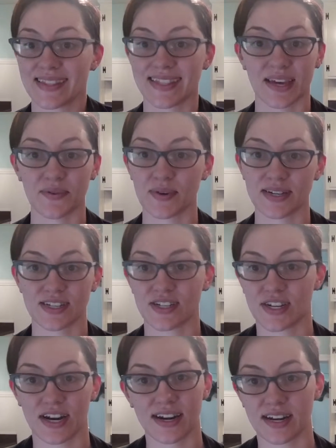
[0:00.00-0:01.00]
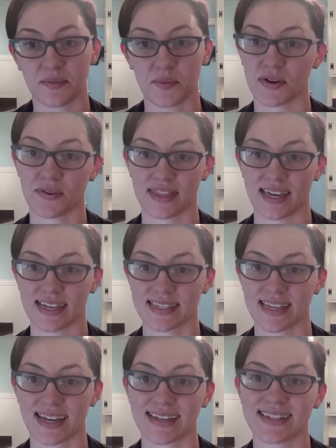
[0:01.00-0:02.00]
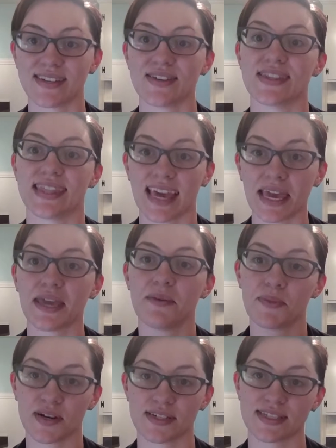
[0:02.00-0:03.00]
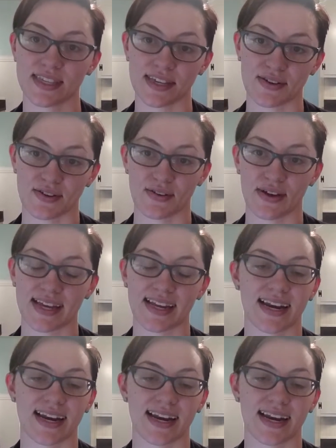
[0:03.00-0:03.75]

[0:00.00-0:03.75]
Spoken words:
they wouldn't share anymore with us until they personally grew it.